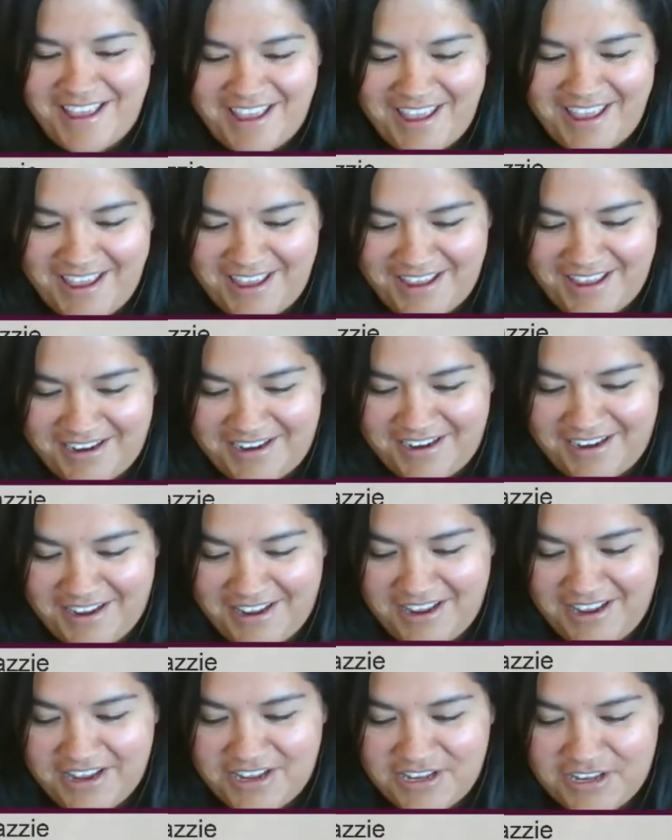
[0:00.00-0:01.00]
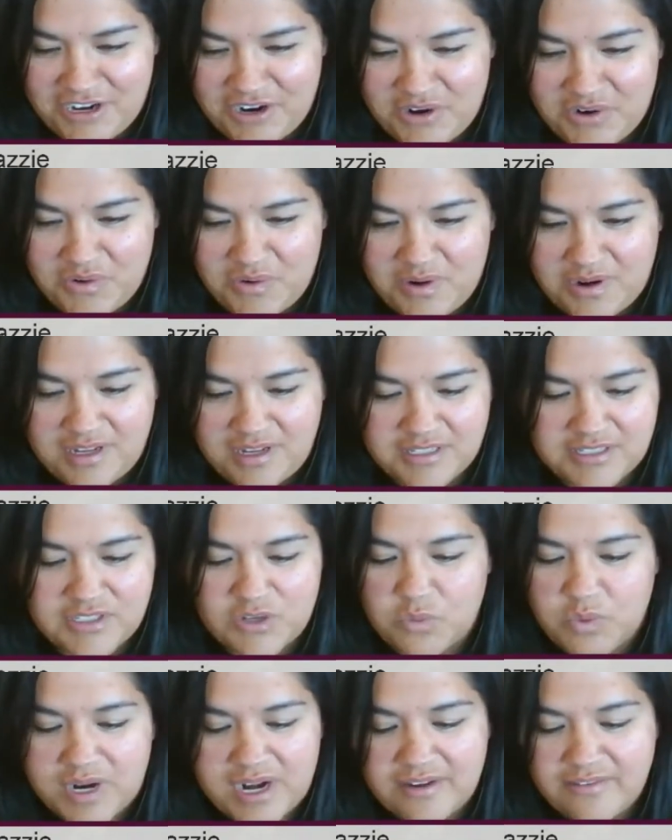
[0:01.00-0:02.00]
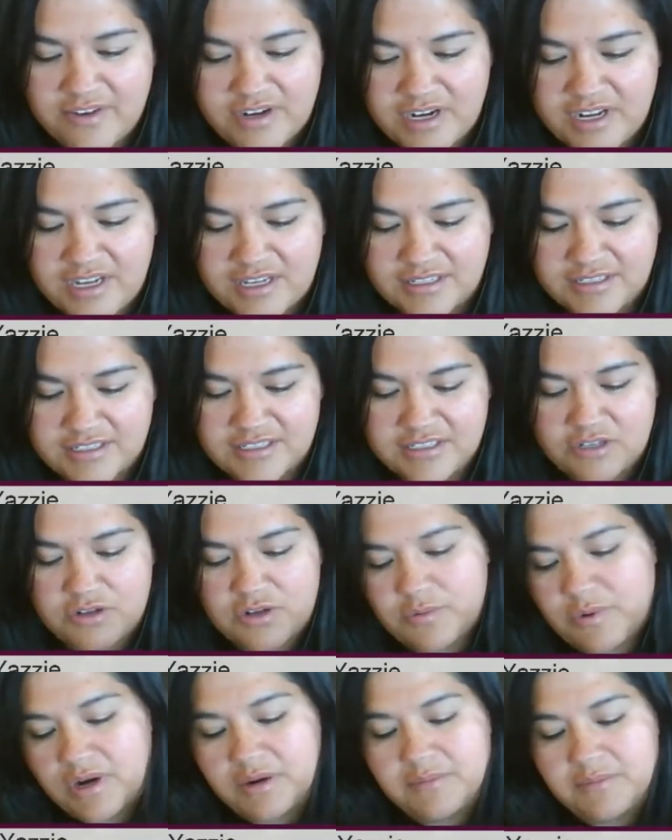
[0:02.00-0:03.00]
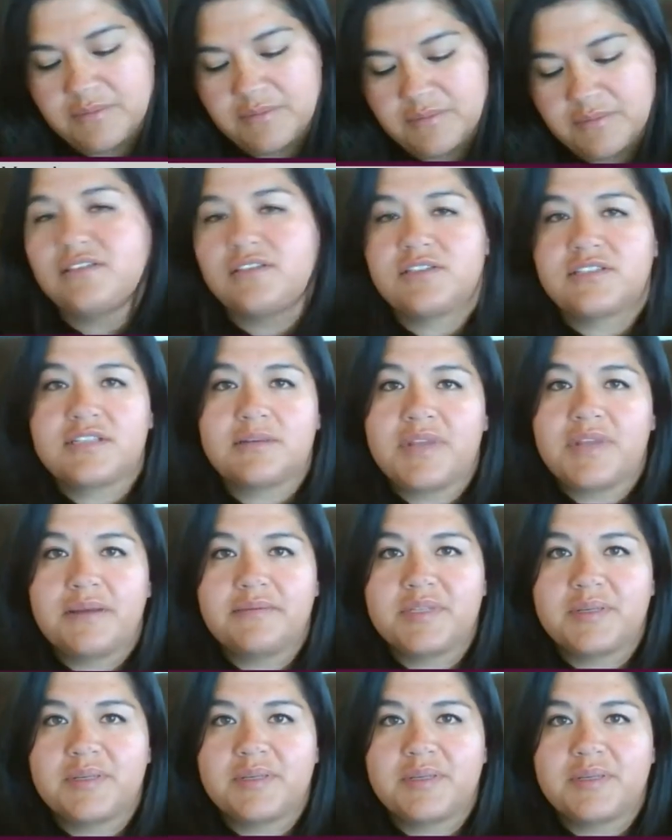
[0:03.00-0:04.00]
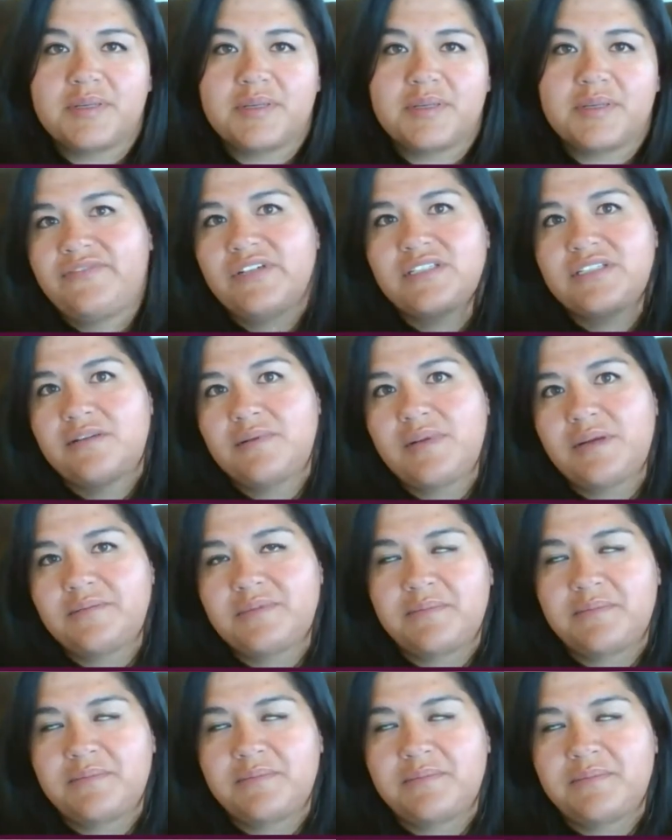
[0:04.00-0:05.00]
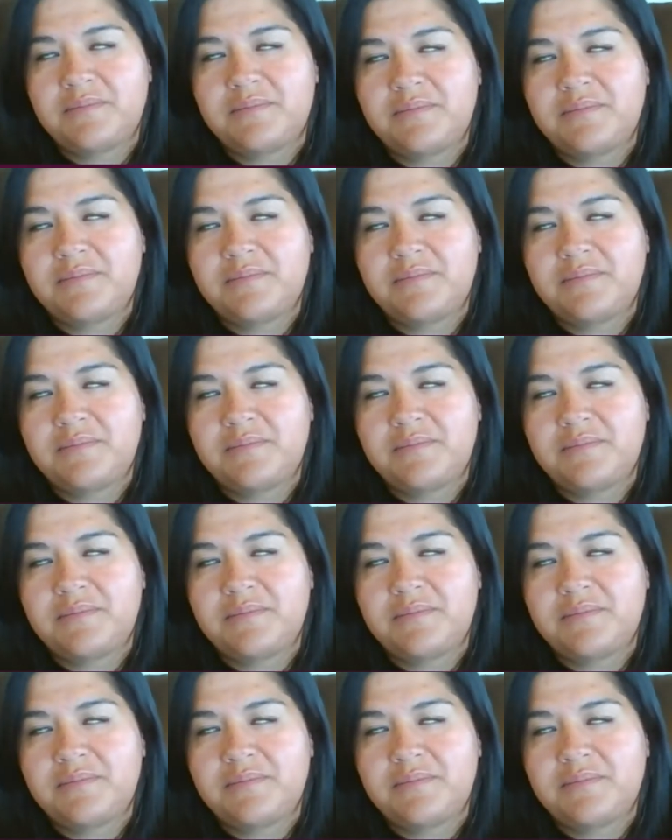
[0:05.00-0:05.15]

and You know, so whatever it is. So you want to be sometimes specific, sometimes not.